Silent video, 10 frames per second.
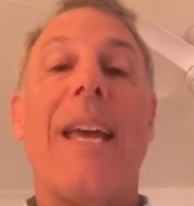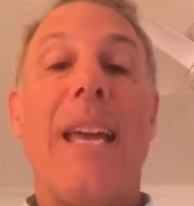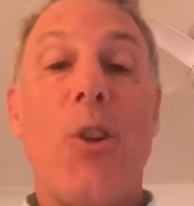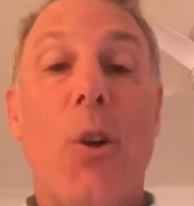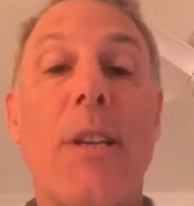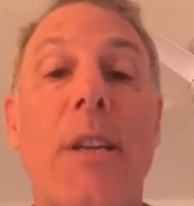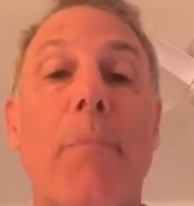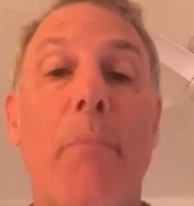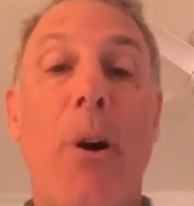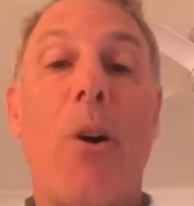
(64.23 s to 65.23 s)
aortic
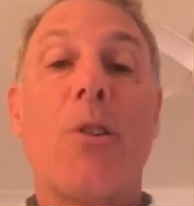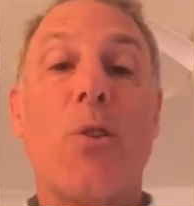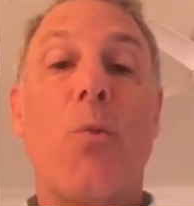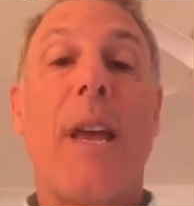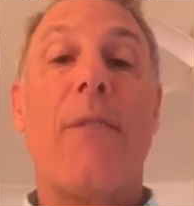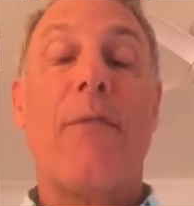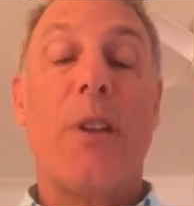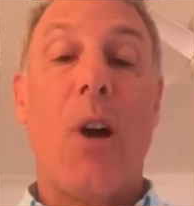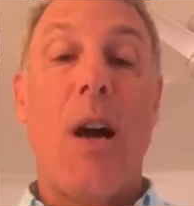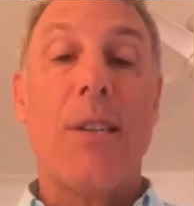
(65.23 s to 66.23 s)
pulse wave
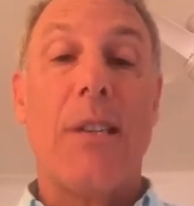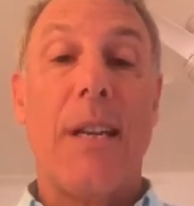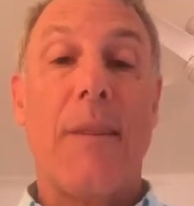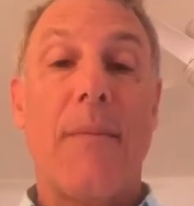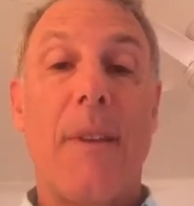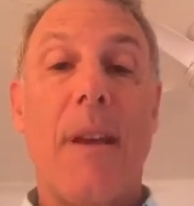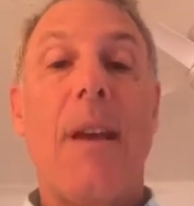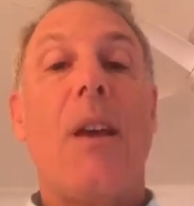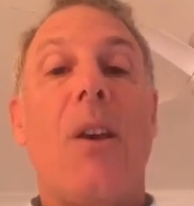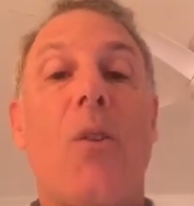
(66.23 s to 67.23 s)
velocity.
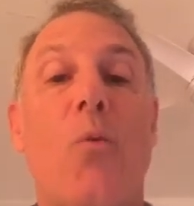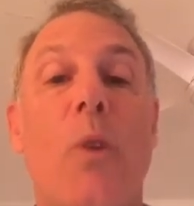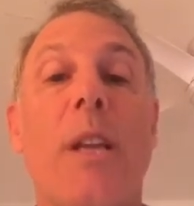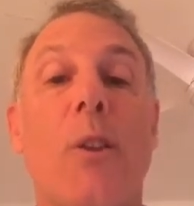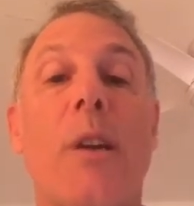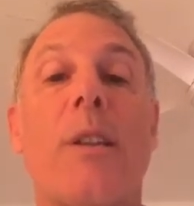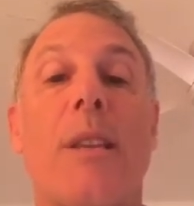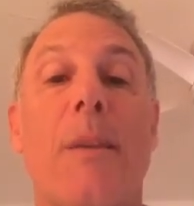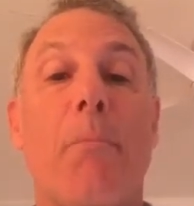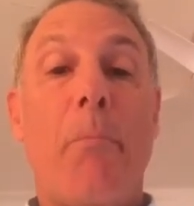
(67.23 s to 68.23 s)
We look at
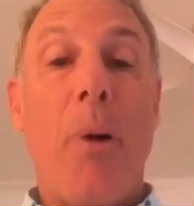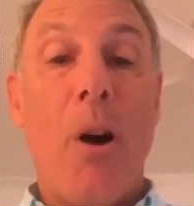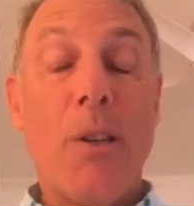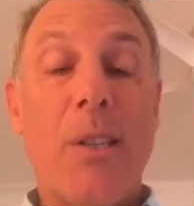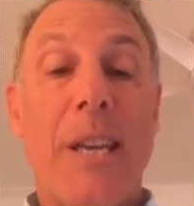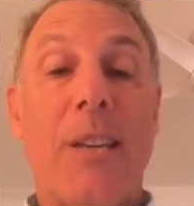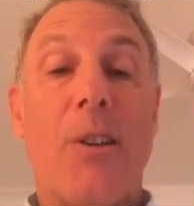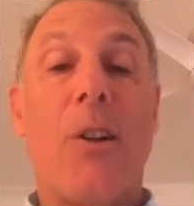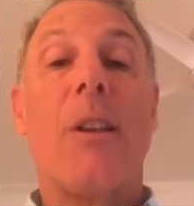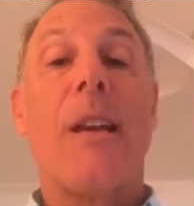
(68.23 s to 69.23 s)
the pulse
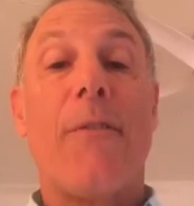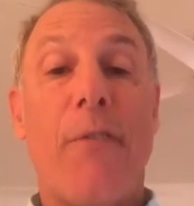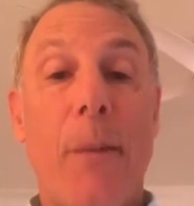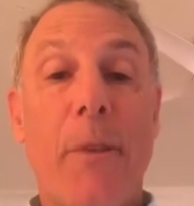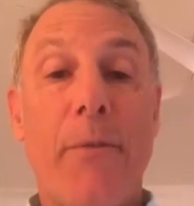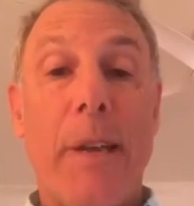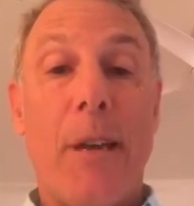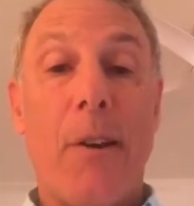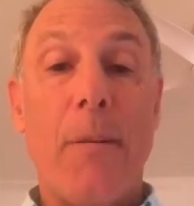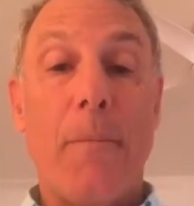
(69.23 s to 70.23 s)
signal from the
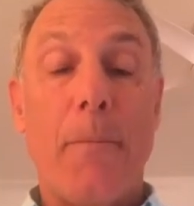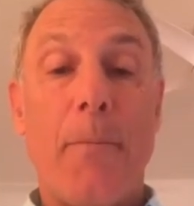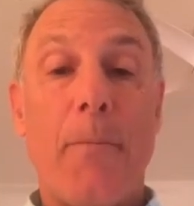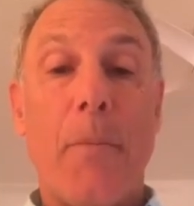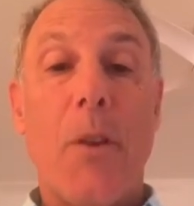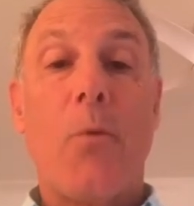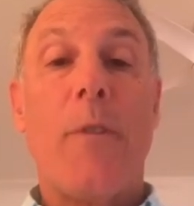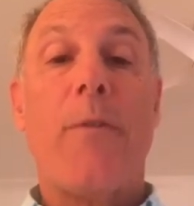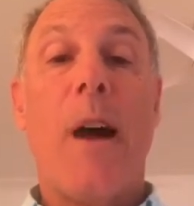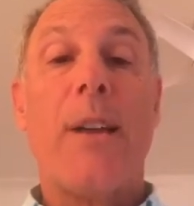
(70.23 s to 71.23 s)
finger. We
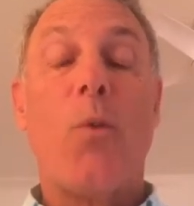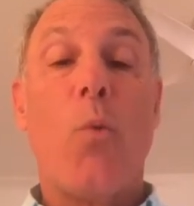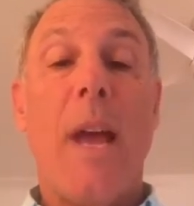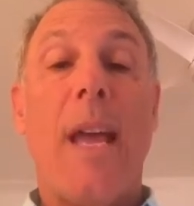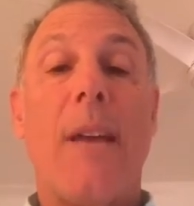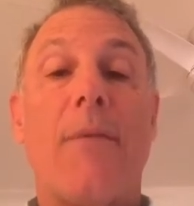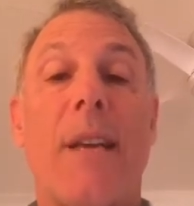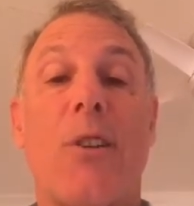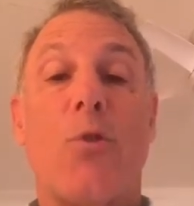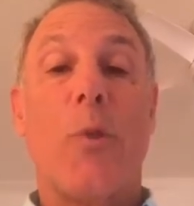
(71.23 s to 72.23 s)
find a wave
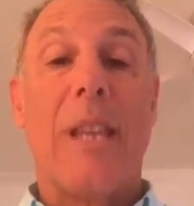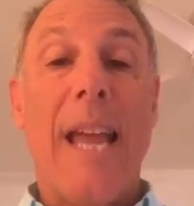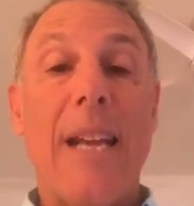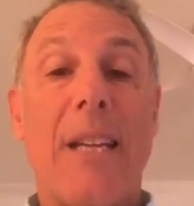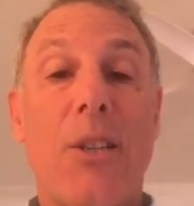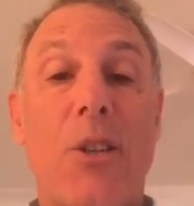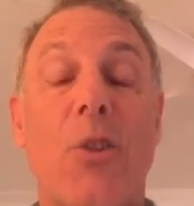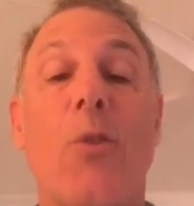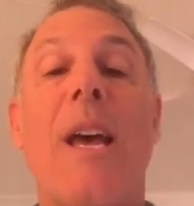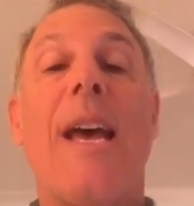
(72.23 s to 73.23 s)
that is related
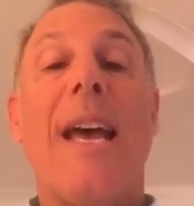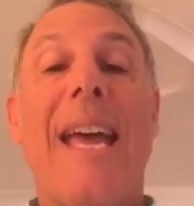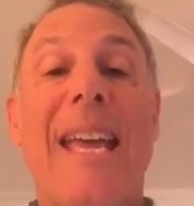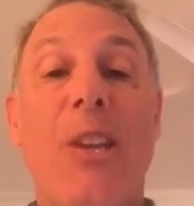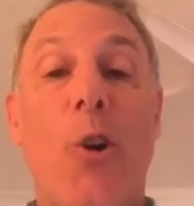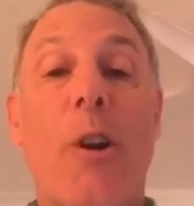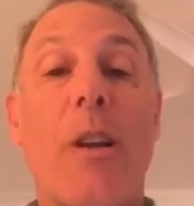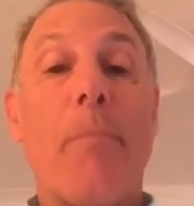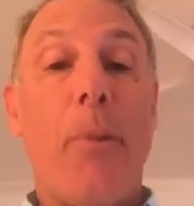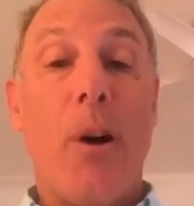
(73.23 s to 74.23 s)
to
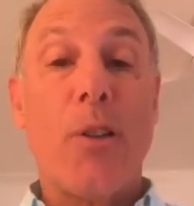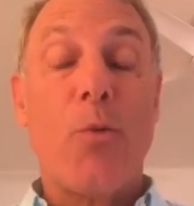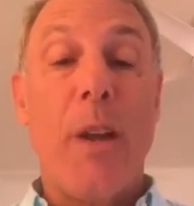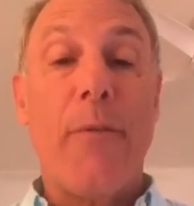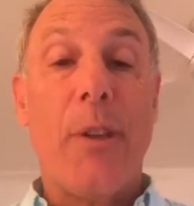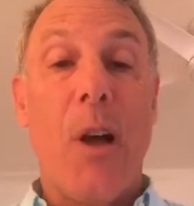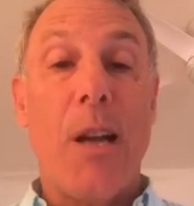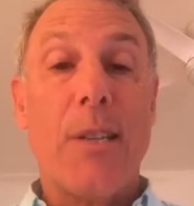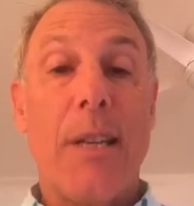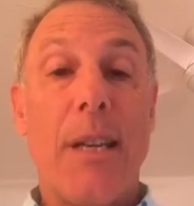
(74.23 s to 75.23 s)
aortic pulse wave
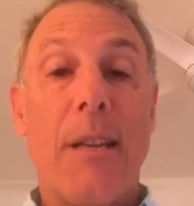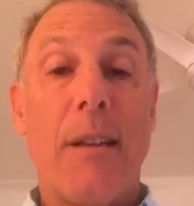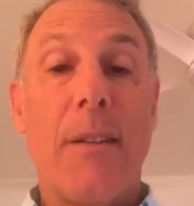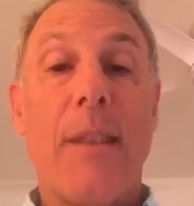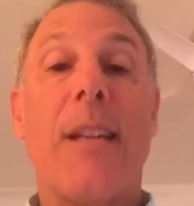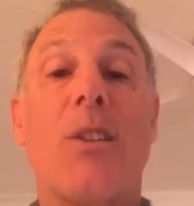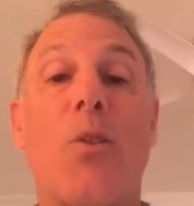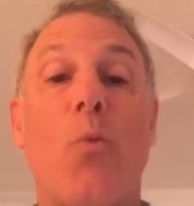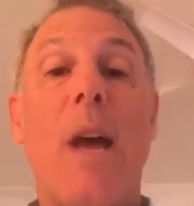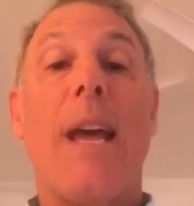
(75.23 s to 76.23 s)
velocity. That is
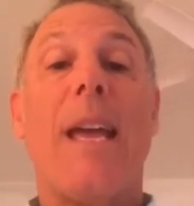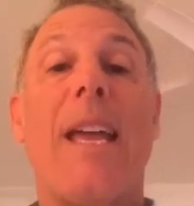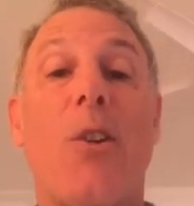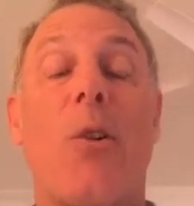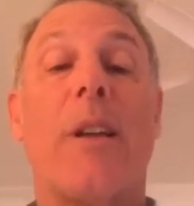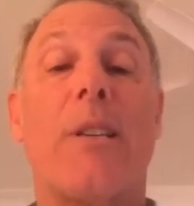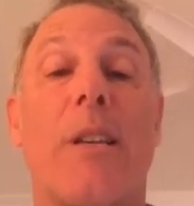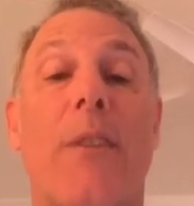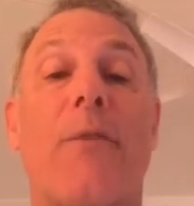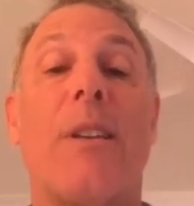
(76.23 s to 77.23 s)
the way aortic
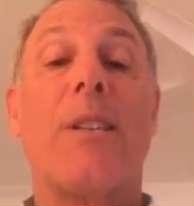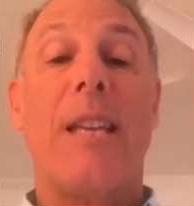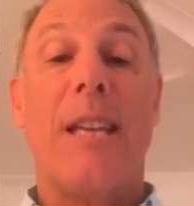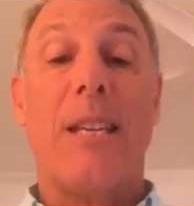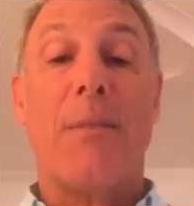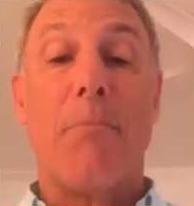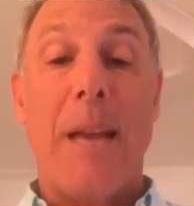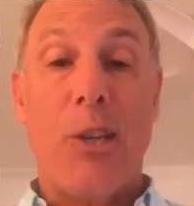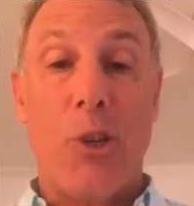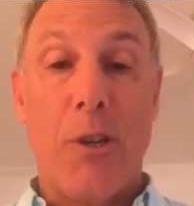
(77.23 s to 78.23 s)
stiffness is
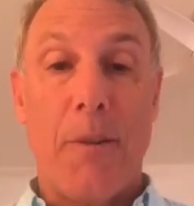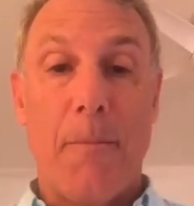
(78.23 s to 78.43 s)
measured.